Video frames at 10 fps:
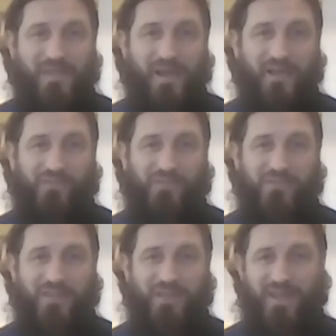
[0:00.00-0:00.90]
Mm-hmm. Uh, so
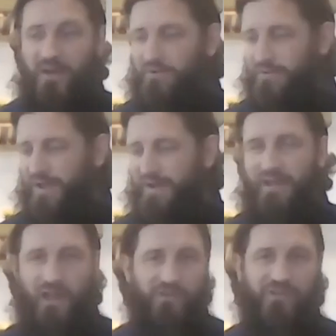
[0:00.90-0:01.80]
you can get 190
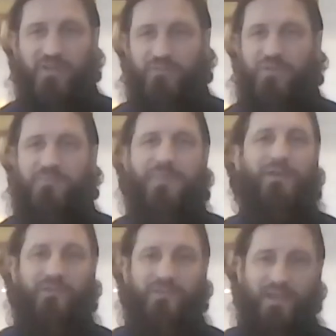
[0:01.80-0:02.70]
colors of different
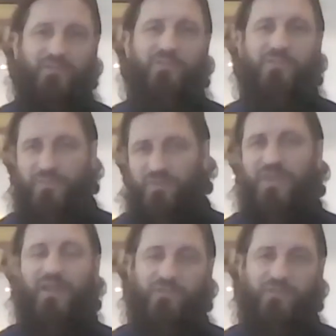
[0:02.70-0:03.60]
metal text, different
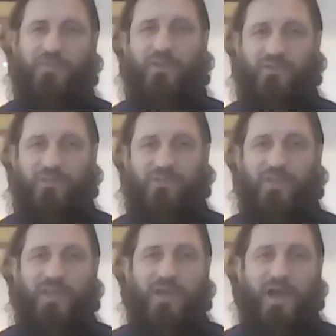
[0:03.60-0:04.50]
texture finishes,
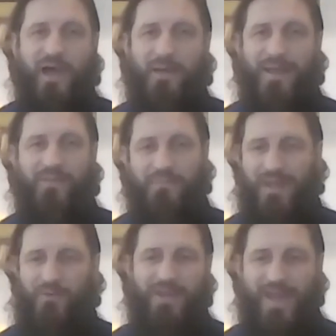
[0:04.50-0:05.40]
mm-hmm. uh, how the
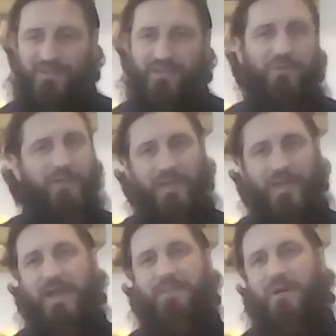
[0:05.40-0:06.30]
paint reacts differently and
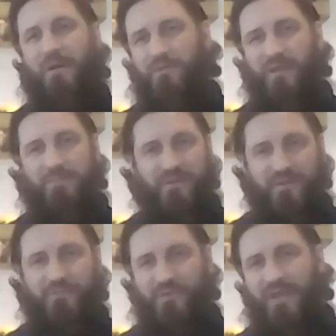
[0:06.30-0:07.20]
kind of bubbles up in
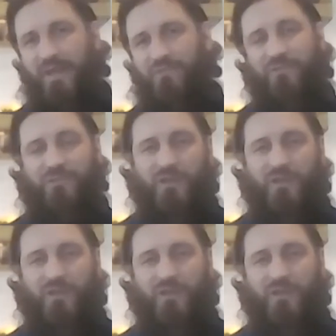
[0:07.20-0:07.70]
different textures.